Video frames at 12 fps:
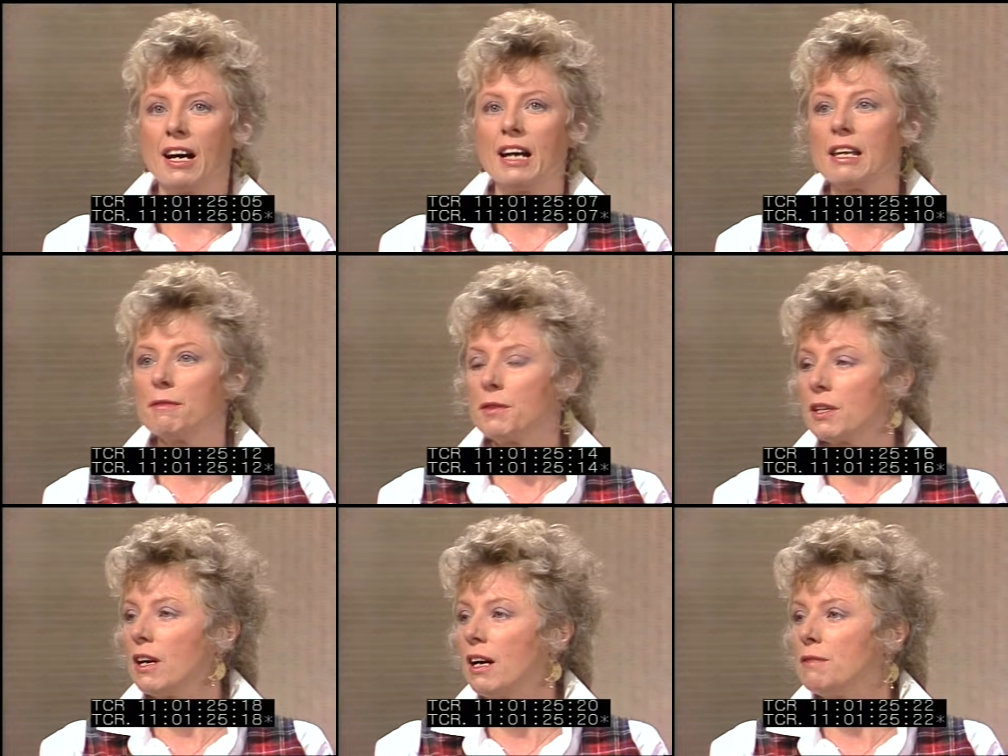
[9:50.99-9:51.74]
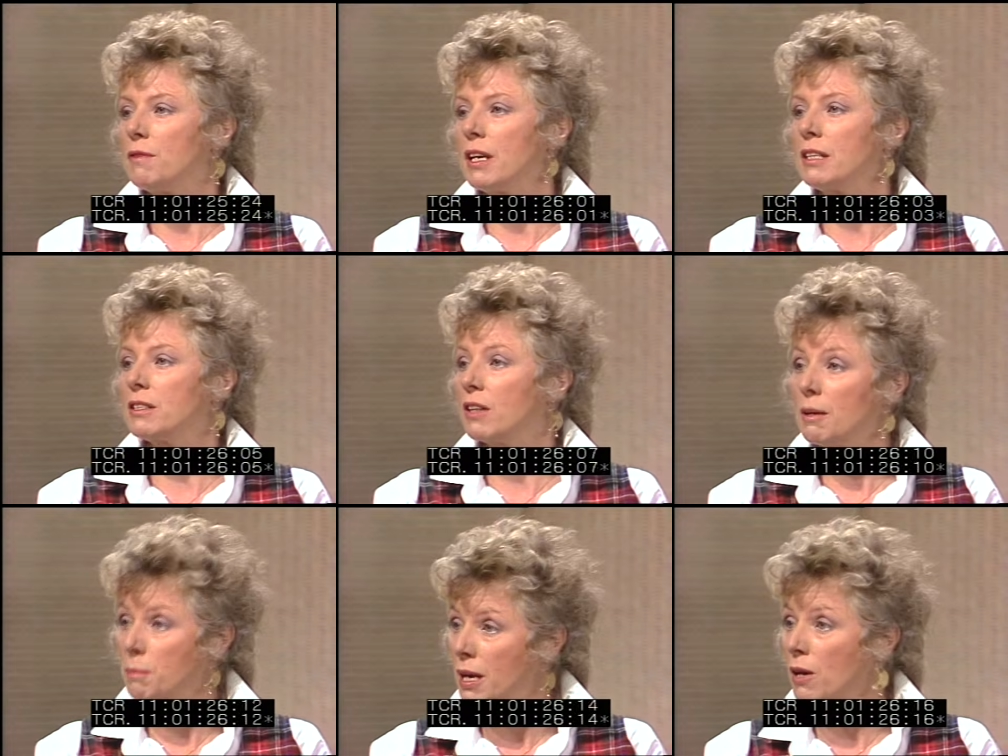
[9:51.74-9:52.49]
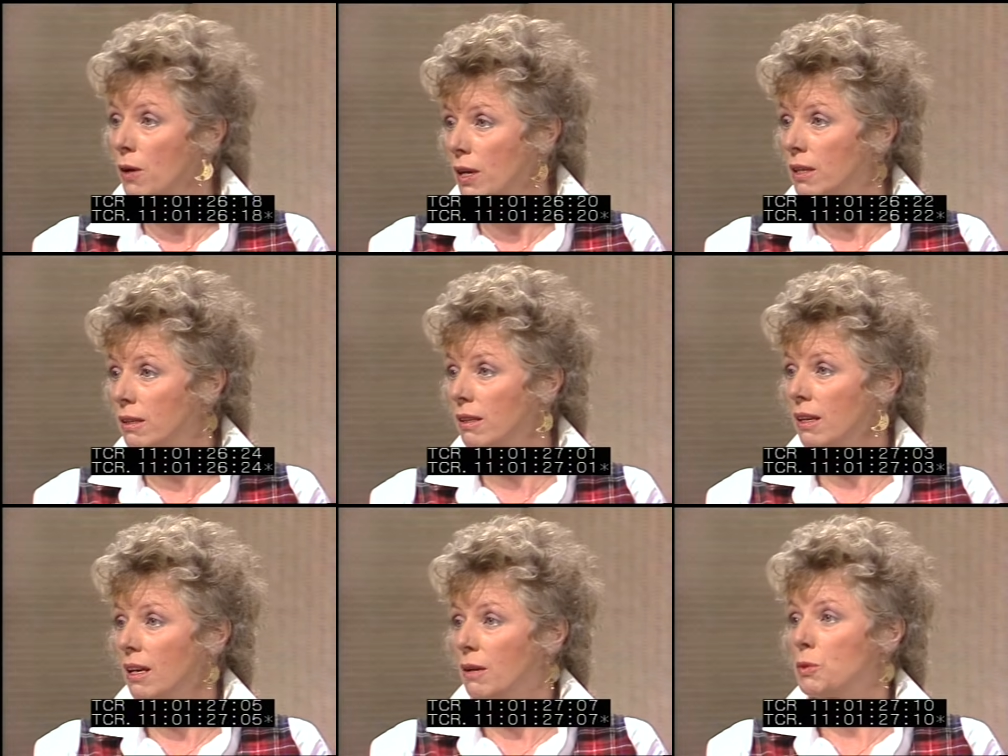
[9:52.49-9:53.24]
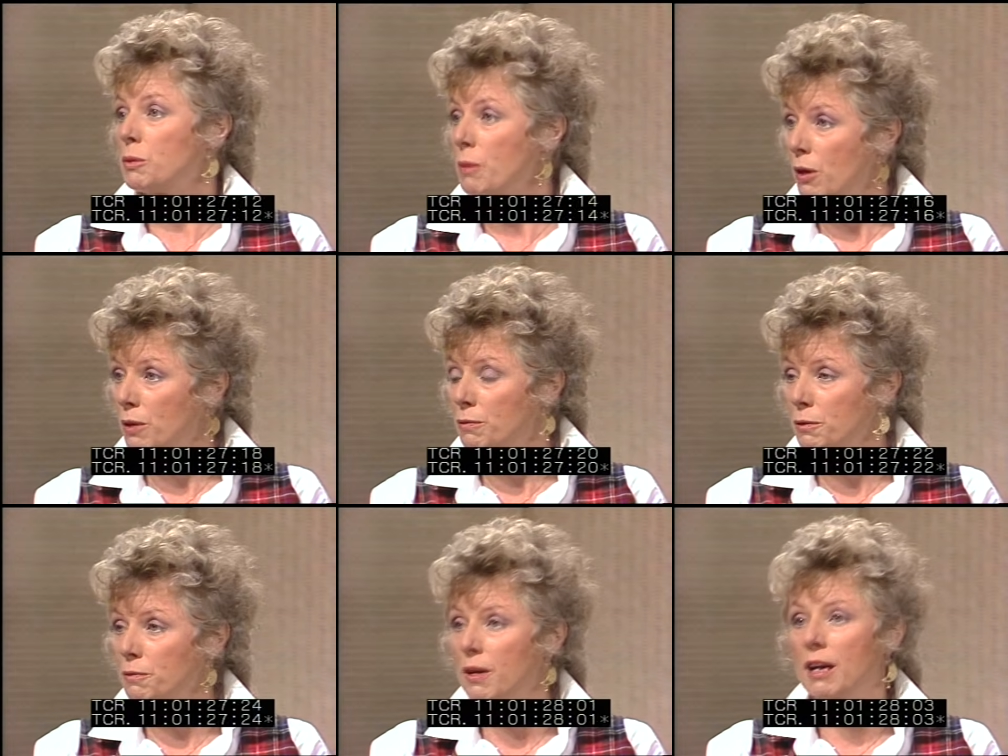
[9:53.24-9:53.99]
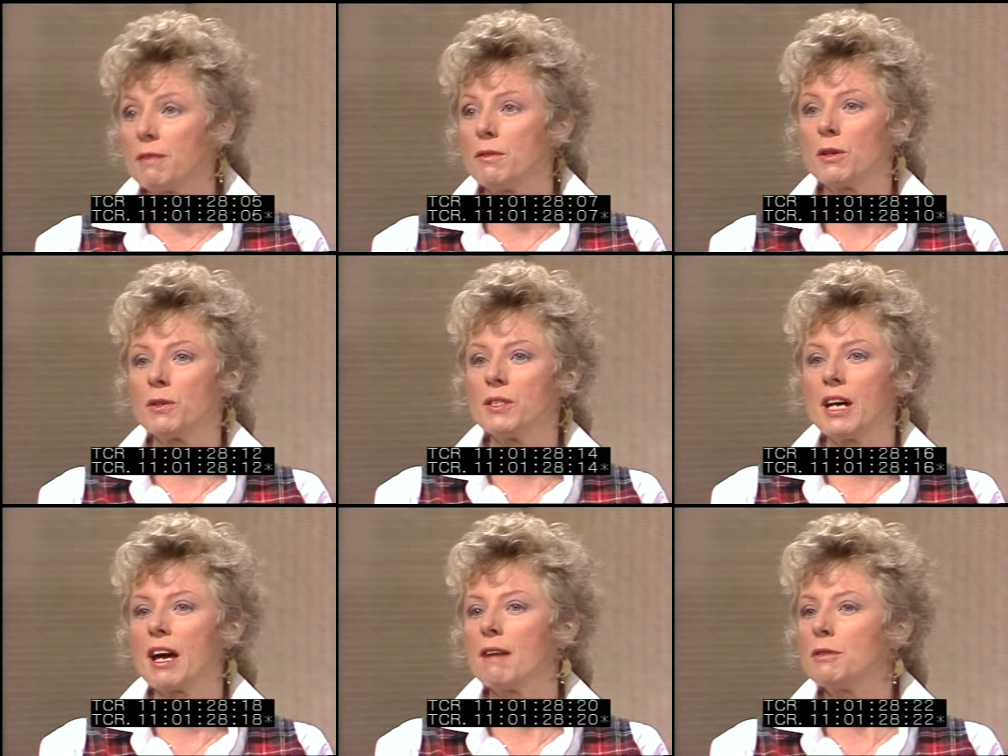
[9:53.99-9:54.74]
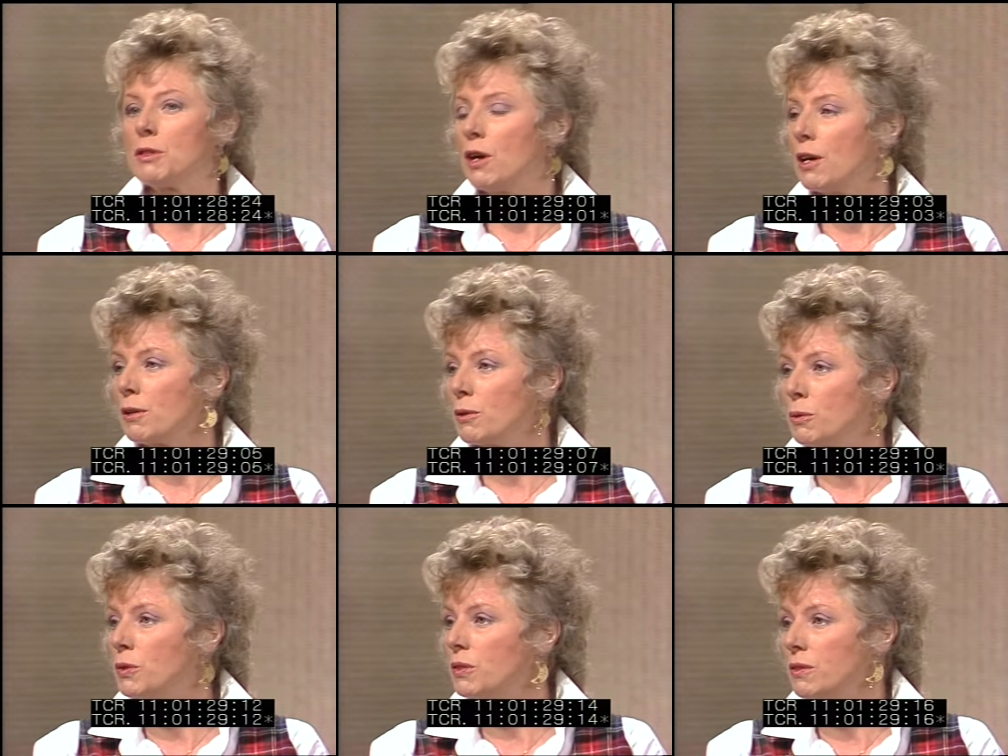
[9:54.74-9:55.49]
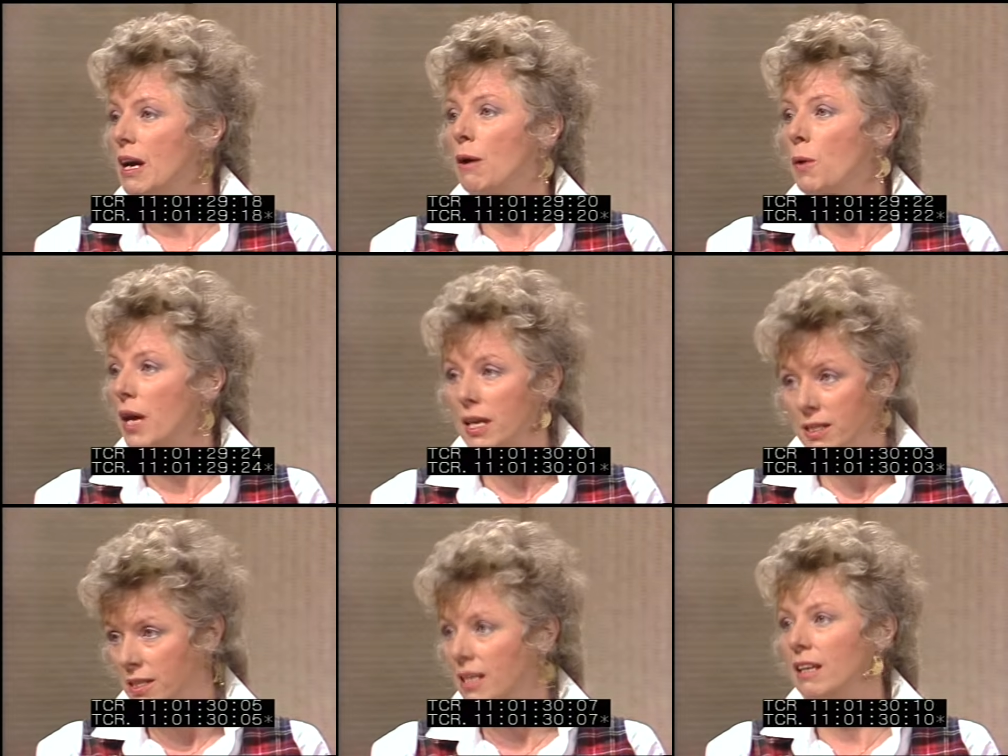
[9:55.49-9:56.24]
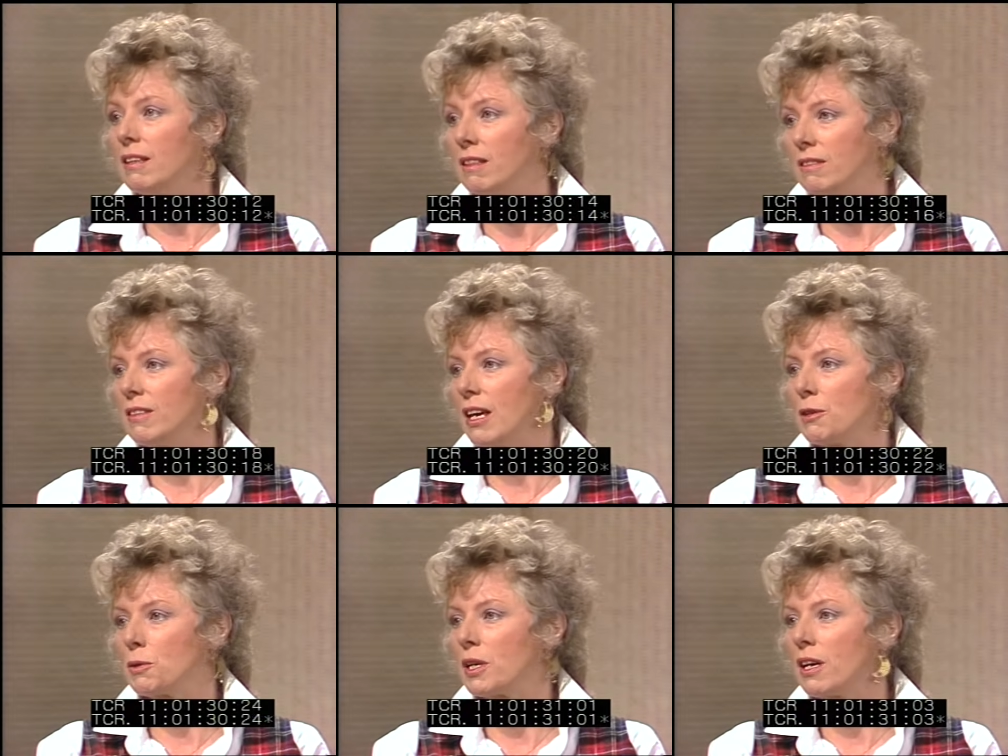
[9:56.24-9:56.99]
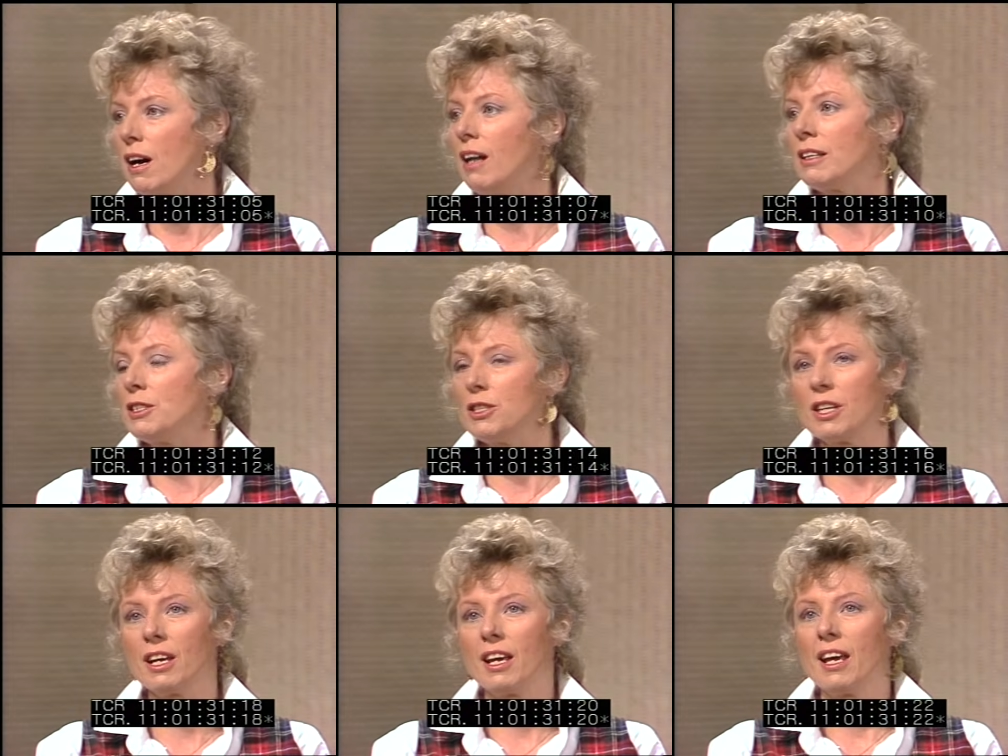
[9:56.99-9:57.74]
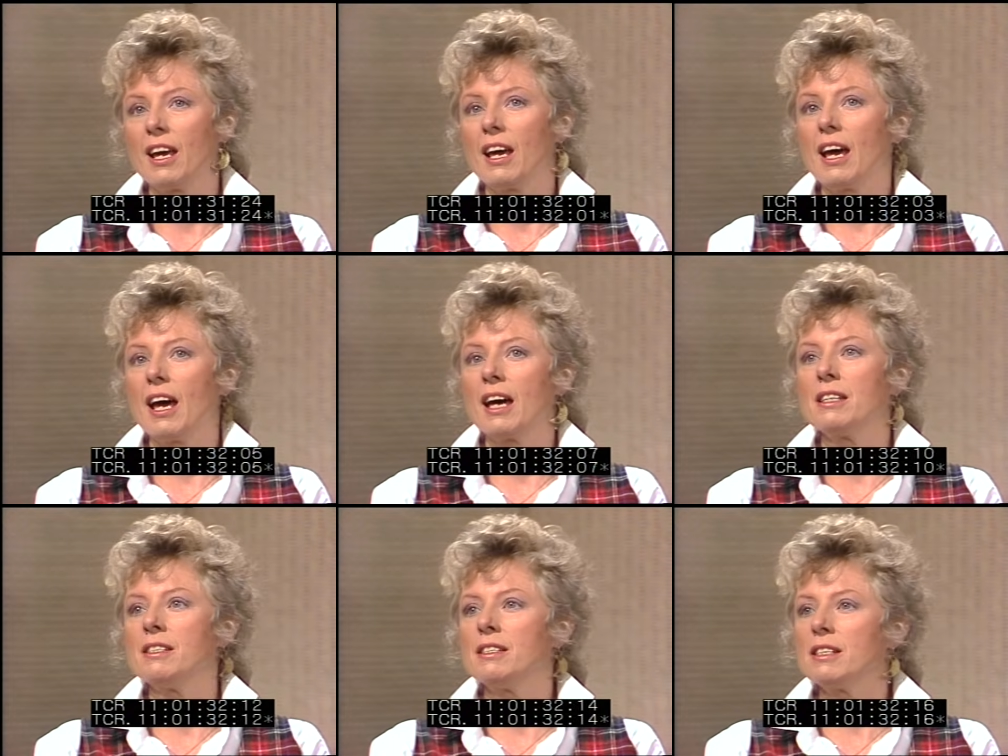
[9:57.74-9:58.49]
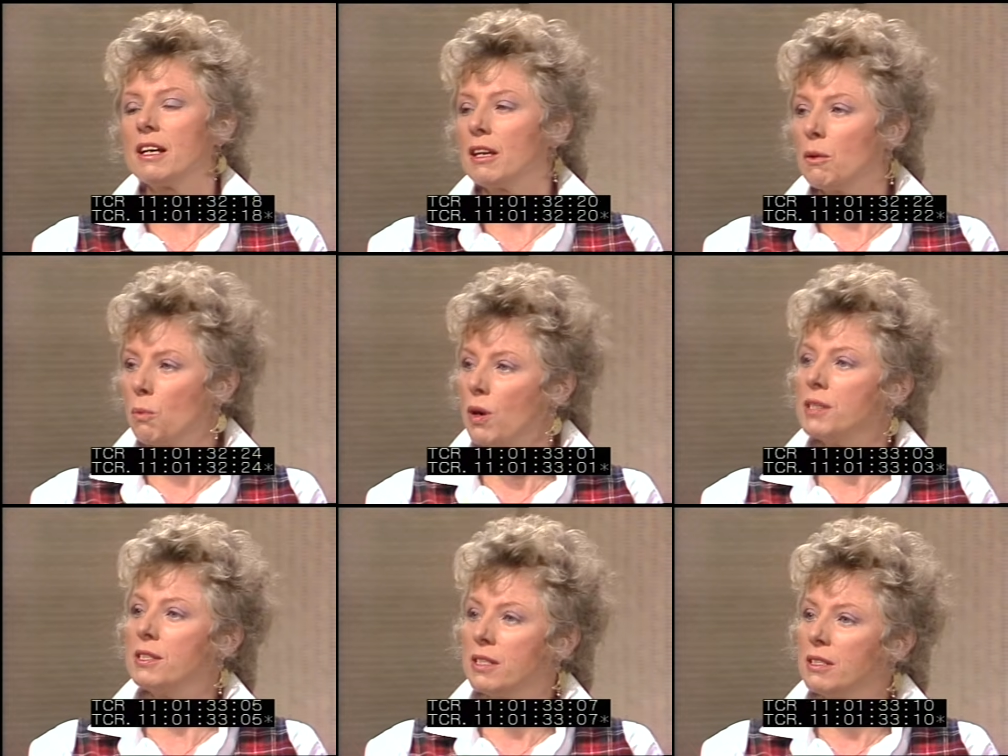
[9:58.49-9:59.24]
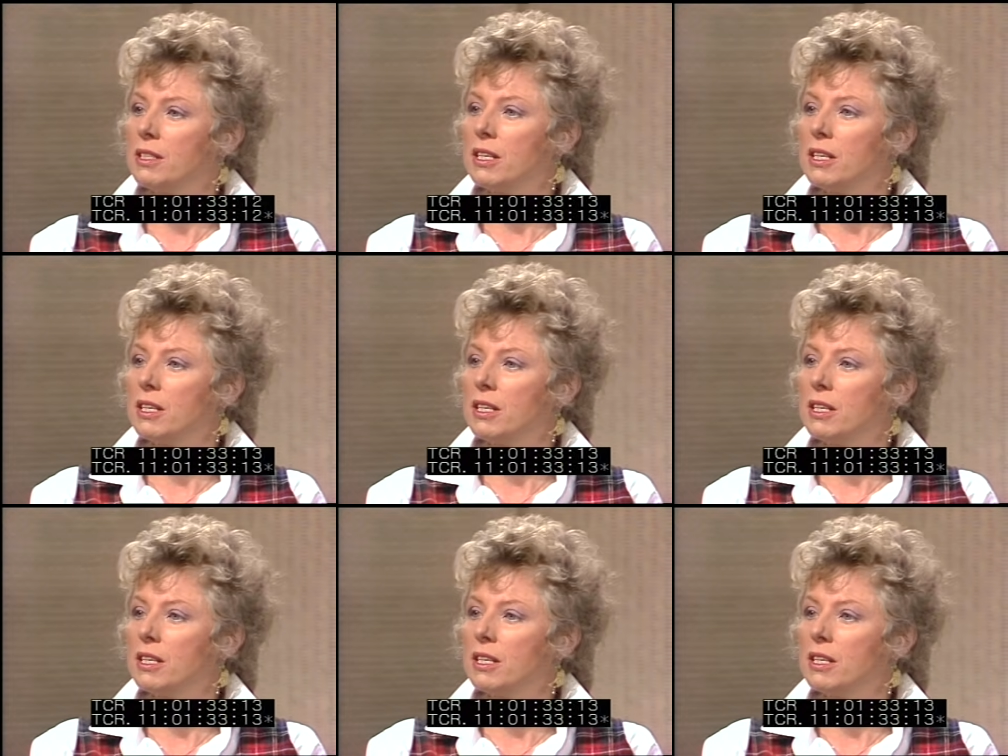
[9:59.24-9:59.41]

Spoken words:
I left the convent, got married, was married for 5 years. I have a daughter who's now 18 and entering college. And it wasn't